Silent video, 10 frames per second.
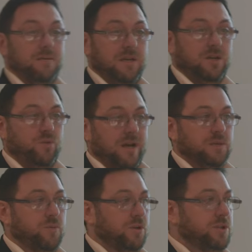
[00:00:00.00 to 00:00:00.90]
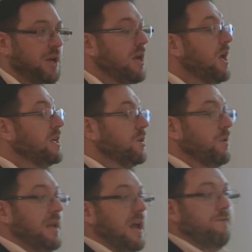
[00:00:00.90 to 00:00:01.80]
them in correct posture. So
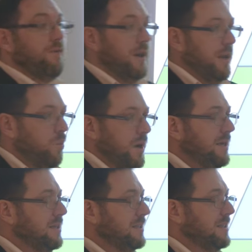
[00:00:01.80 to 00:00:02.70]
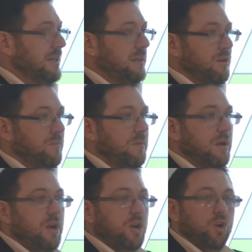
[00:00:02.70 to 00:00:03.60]
we're now finding weaknesses in them,
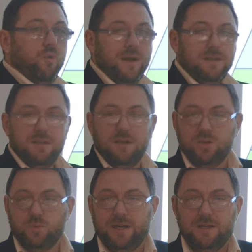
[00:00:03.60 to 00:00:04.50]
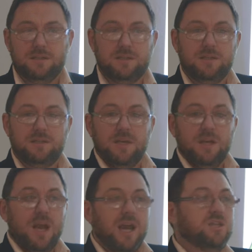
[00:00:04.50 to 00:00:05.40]
correcting those weaknesses,
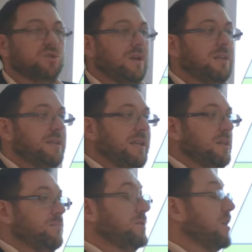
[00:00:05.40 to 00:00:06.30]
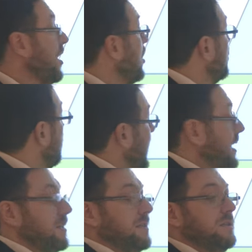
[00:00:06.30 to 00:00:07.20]
and strengthening them so those
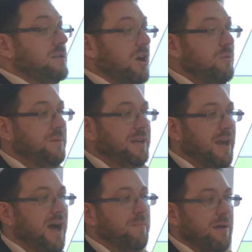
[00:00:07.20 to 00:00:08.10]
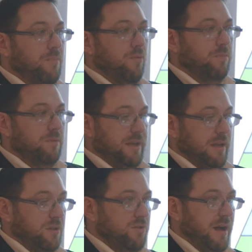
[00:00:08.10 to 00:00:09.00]
weaknesses don't become a problem
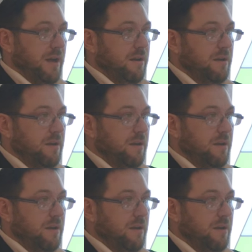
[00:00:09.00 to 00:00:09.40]
down the track.